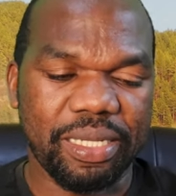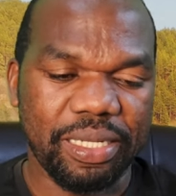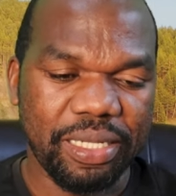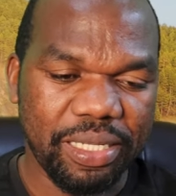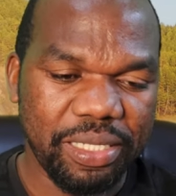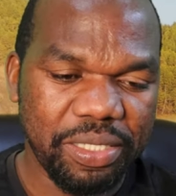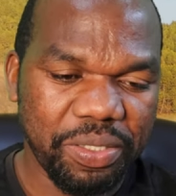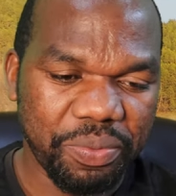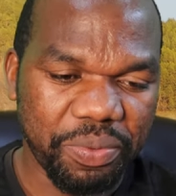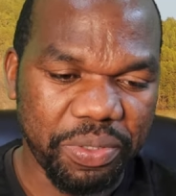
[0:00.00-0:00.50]

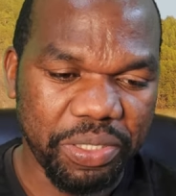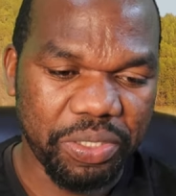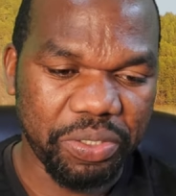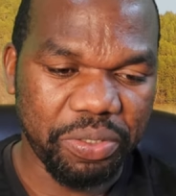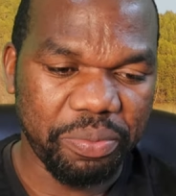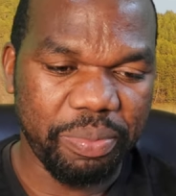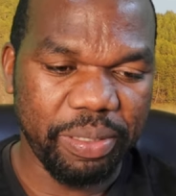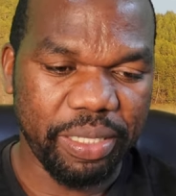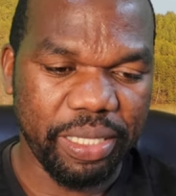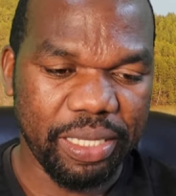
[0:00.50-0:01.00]
and this one
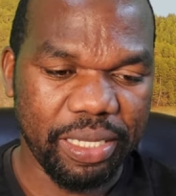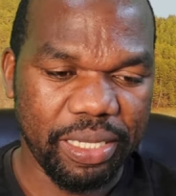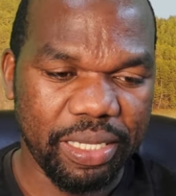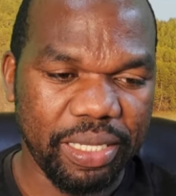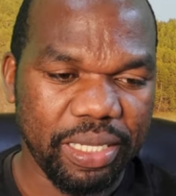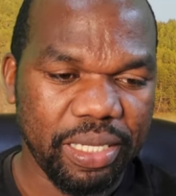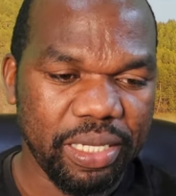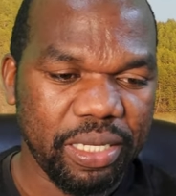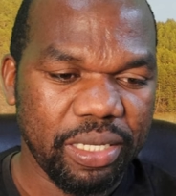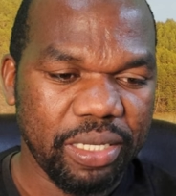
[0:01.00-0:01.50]
should be
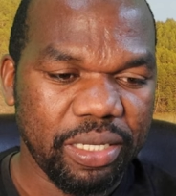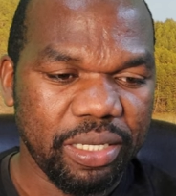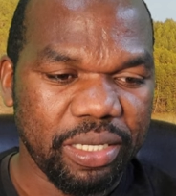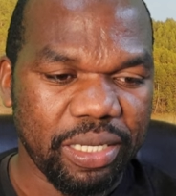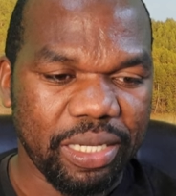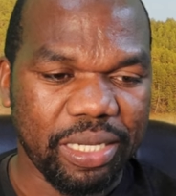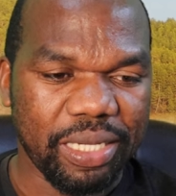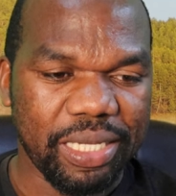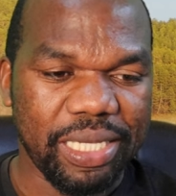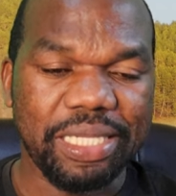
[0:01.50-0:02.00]

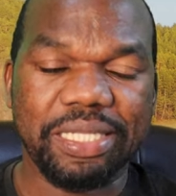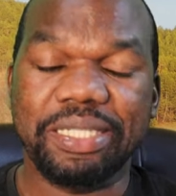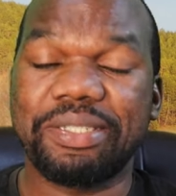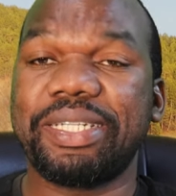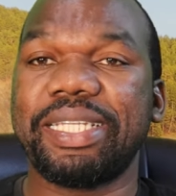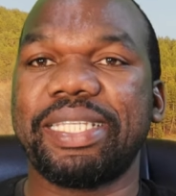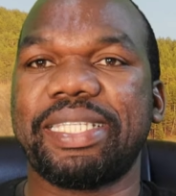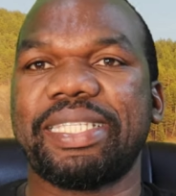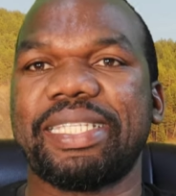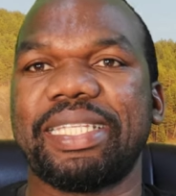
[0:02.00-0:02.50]

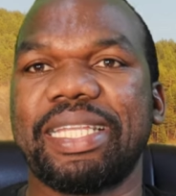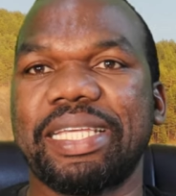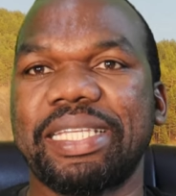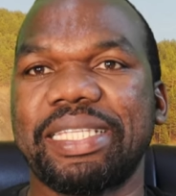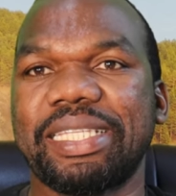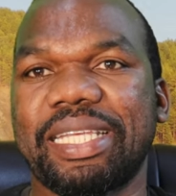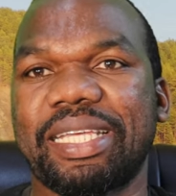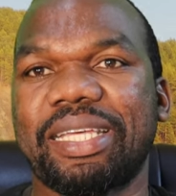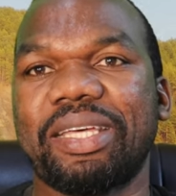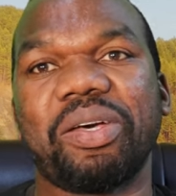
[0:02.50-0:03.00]
Idris
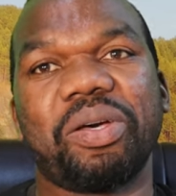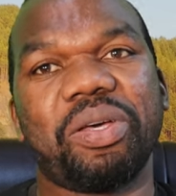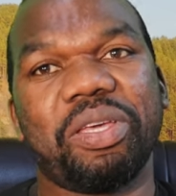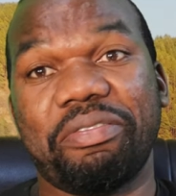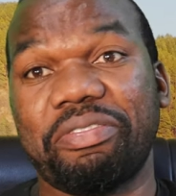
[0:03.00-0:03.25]
Nasa.